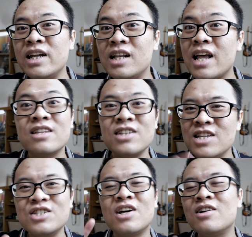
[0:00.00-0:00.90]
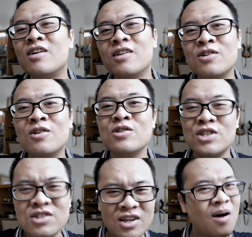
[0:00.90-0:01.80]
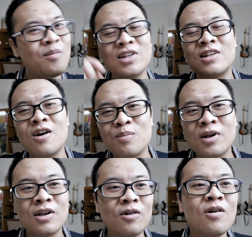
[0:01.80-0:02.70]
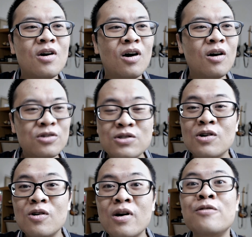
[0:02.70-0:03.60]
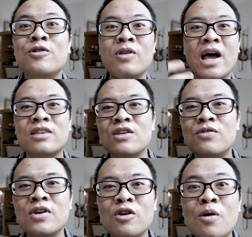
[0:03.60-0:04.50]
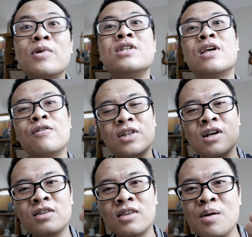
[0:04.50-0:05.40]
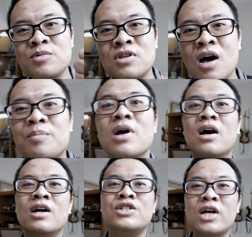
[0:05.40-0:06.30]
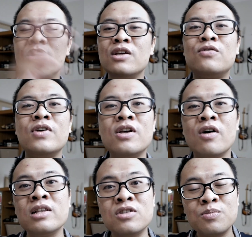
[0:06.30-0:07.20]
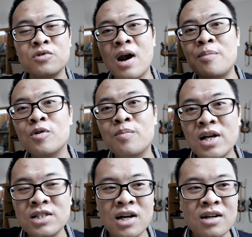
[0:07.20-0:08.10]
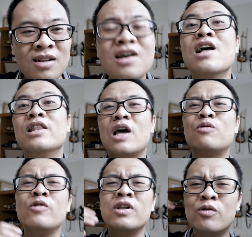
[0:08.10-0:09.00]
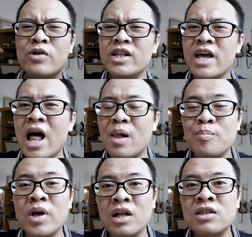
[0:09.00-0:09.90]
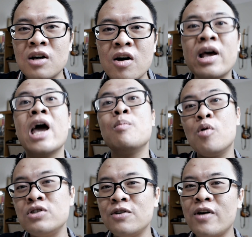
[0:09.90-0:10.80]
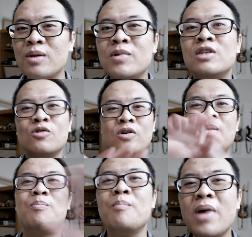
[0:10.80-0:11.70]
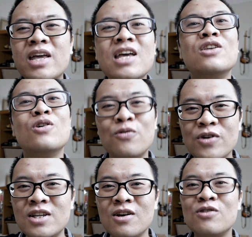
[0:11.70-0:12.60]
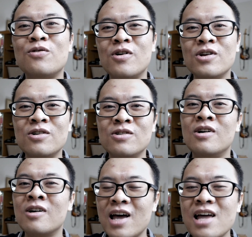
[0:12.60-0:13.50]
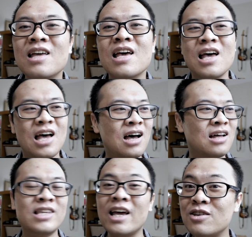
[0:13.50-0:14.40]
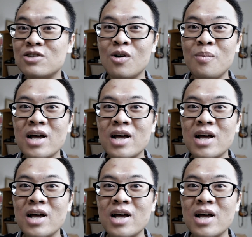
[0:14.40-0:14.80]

any lens in general, you know, just comment down below. Also, if you like this video, please give it a thumbs up, uh, share this video and subscribe to my channel. That will really help me a ton and motivate me to keep making new videos for you, okay? Uh, thank you so